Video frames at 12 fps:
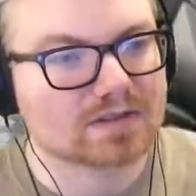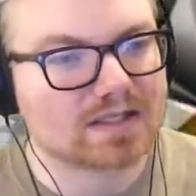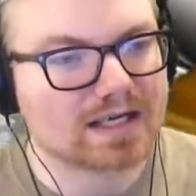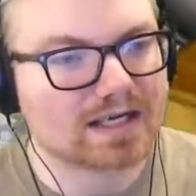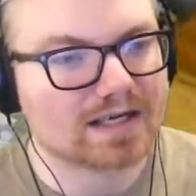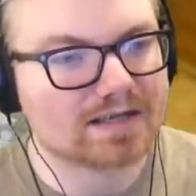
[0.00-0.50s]

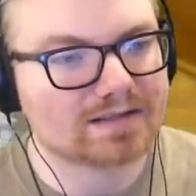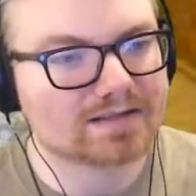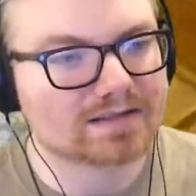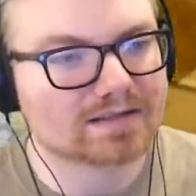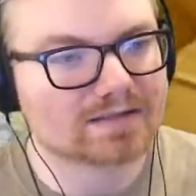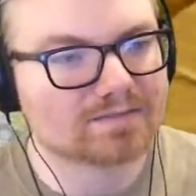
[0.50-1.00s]
that
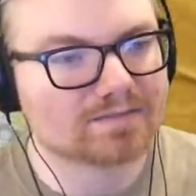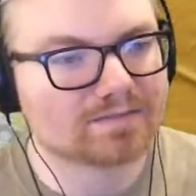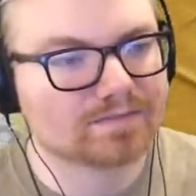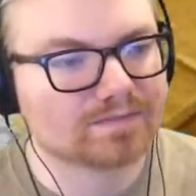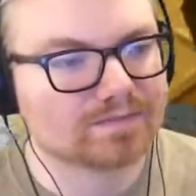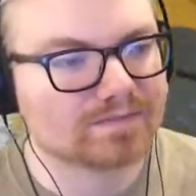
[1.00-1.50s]
um
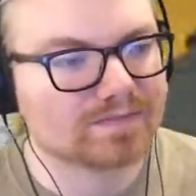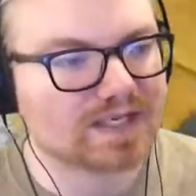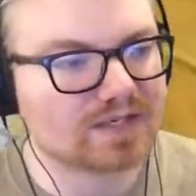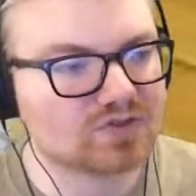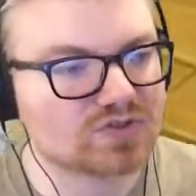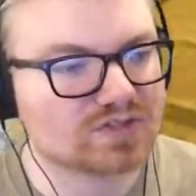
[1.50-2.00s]

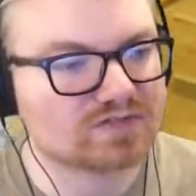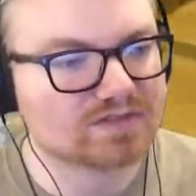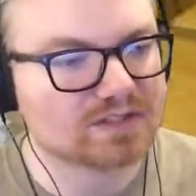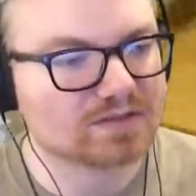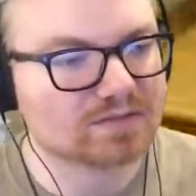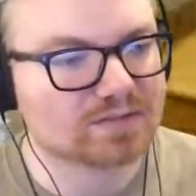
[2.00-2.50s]
that should have
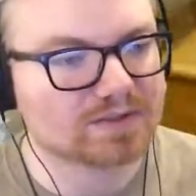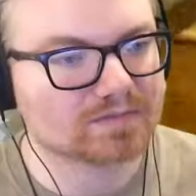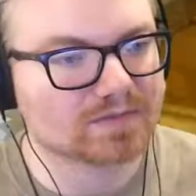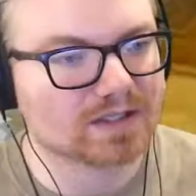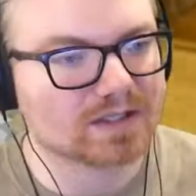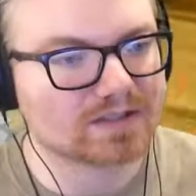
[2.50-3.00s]
killed me
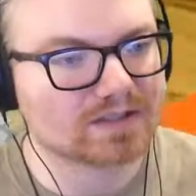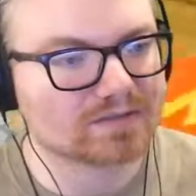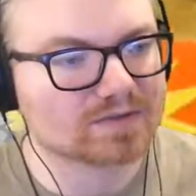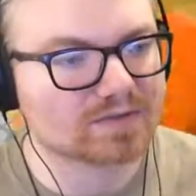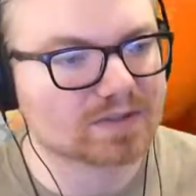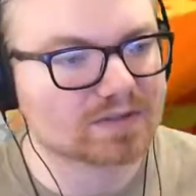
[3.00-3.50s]
or not
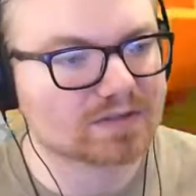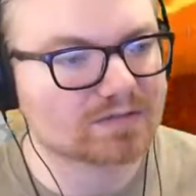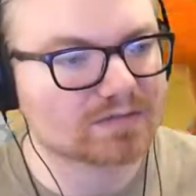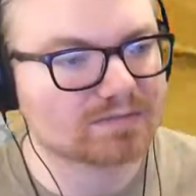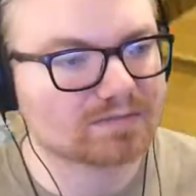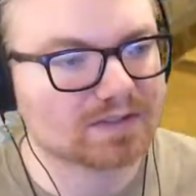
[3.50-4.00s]
killed me but
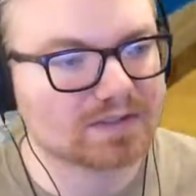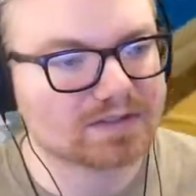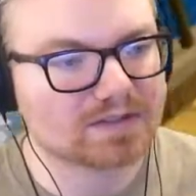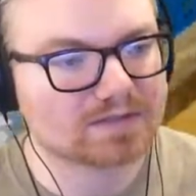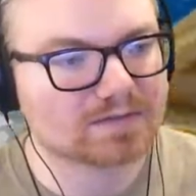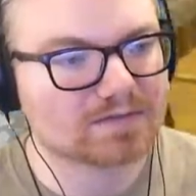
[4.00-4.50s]
hurt me but it
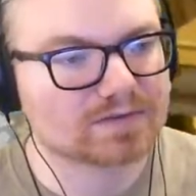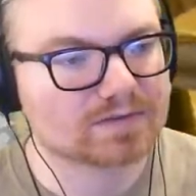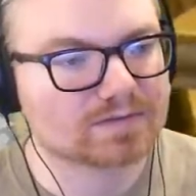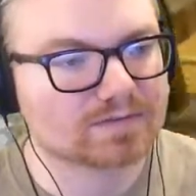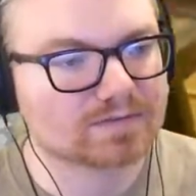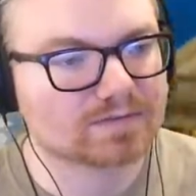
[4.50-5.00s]
didn't
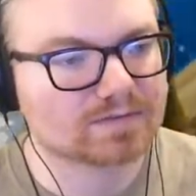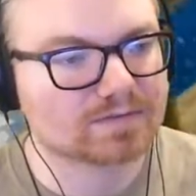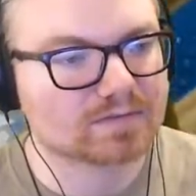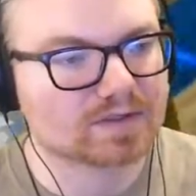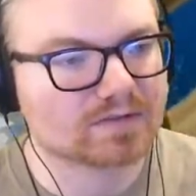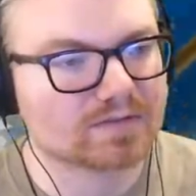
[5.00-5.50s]

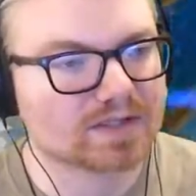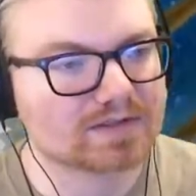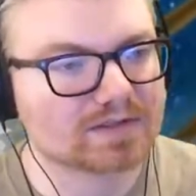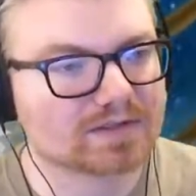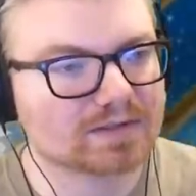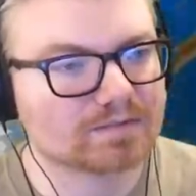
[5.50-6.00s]

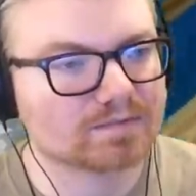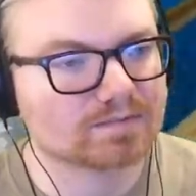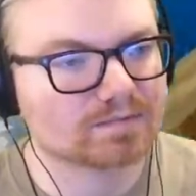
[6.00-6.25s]
amazingly.